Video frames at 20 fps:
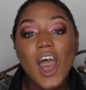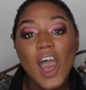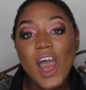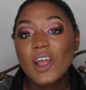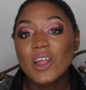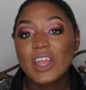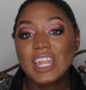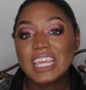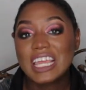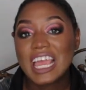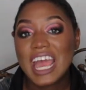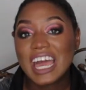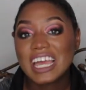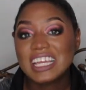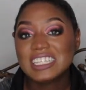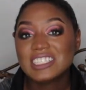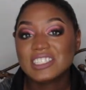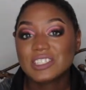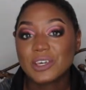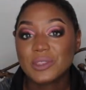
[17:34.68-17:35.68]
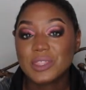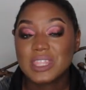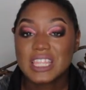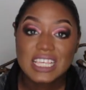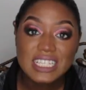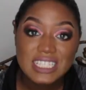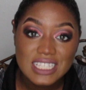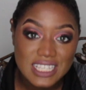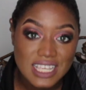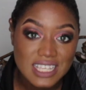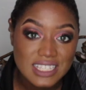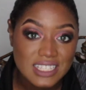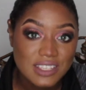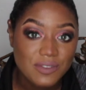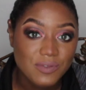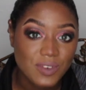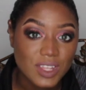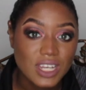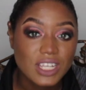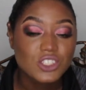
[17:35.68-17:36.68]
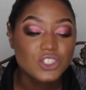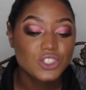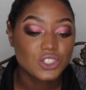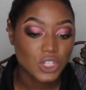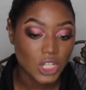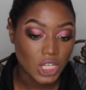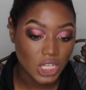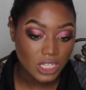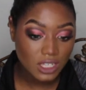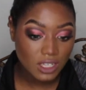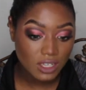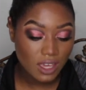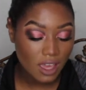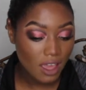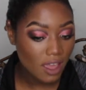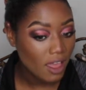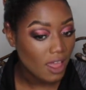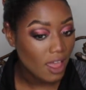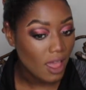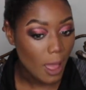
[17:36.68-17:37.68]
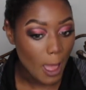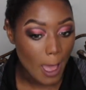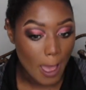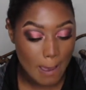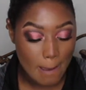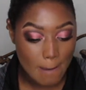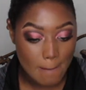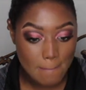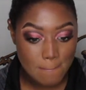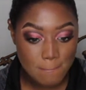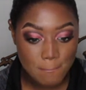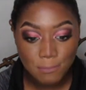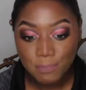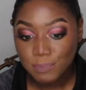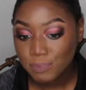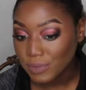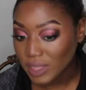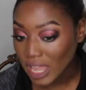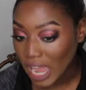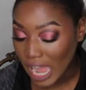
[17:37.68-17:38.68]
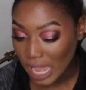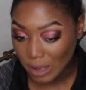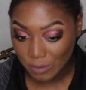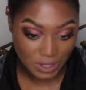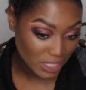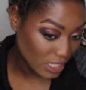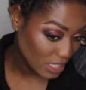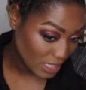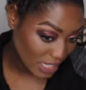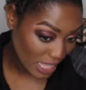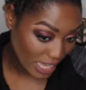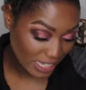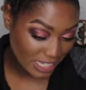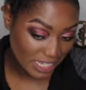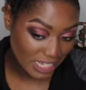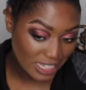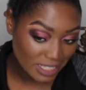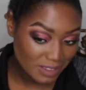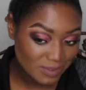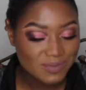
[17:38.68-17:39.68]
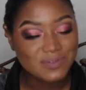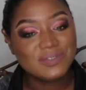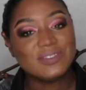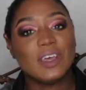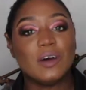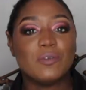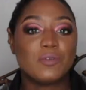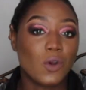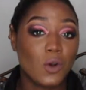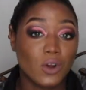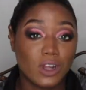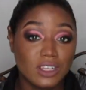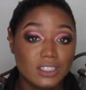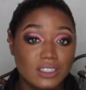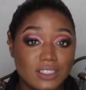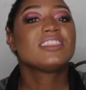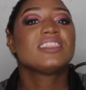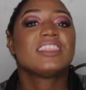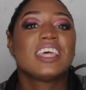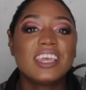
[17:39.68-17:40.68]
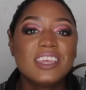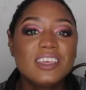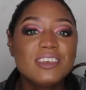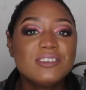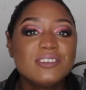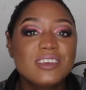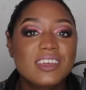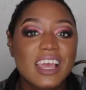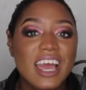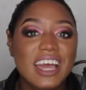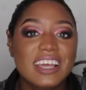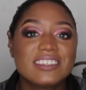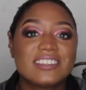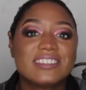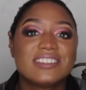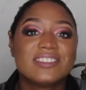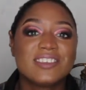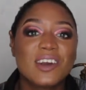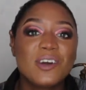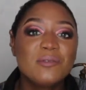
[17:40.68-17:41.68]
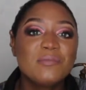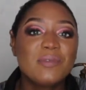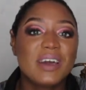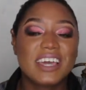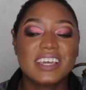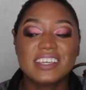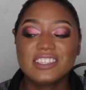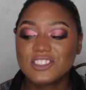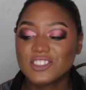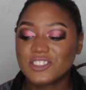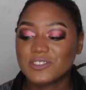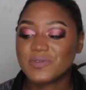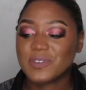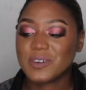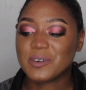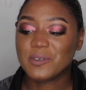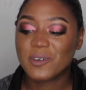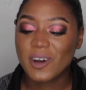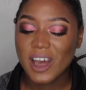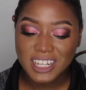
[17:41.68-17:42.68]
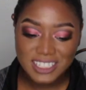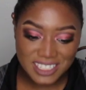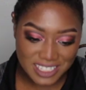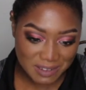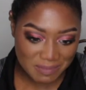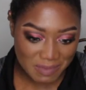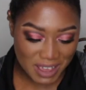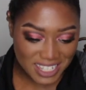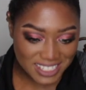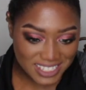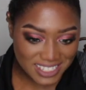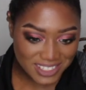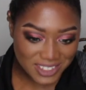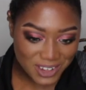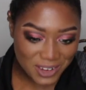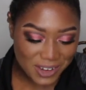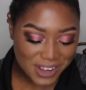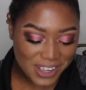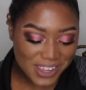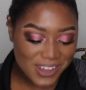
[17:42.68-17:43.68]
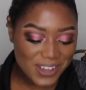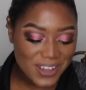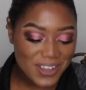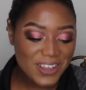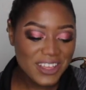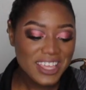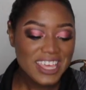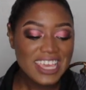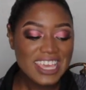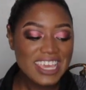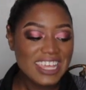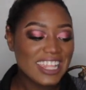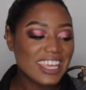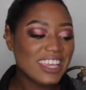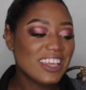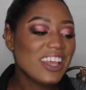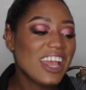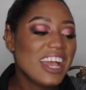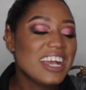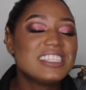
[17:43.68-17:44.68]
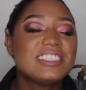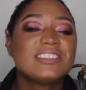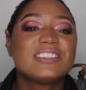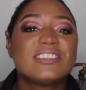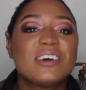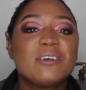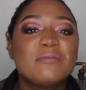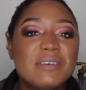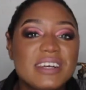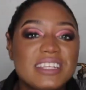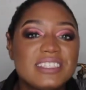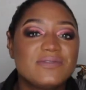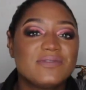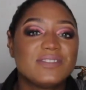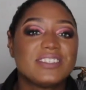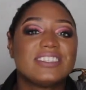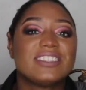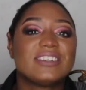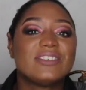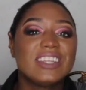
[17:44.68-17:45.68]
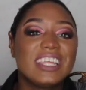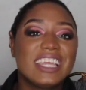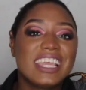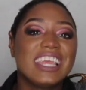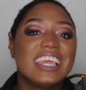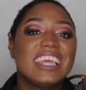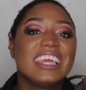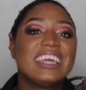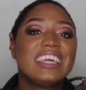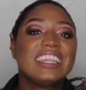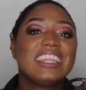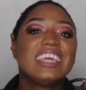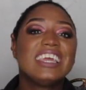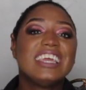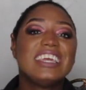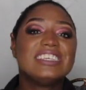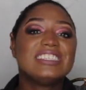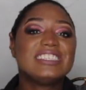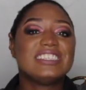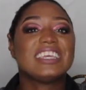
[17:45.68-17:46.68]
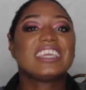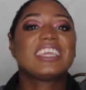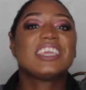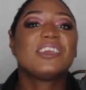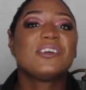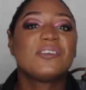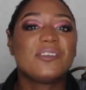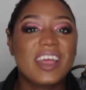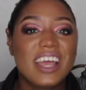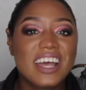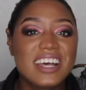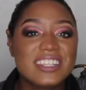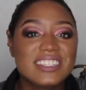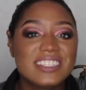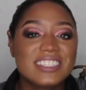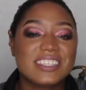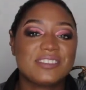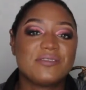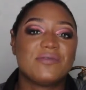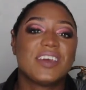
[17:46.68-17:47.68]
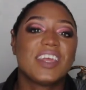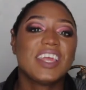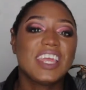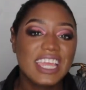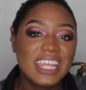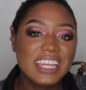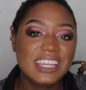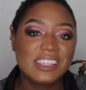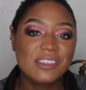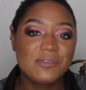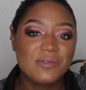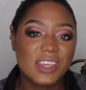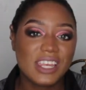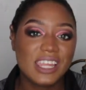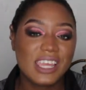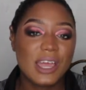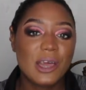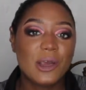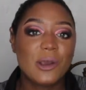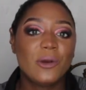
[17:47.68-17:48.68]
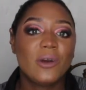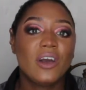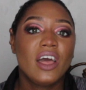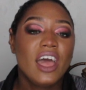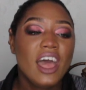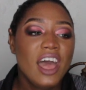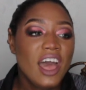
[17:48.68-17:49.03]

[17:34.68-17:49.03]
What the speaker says: Alrighty guys, so this is the finished look. I really like it, of course. Thank you guys so much for watching my tutorial. Thank you guys so much for tuning in, sticking around to the very end of the video.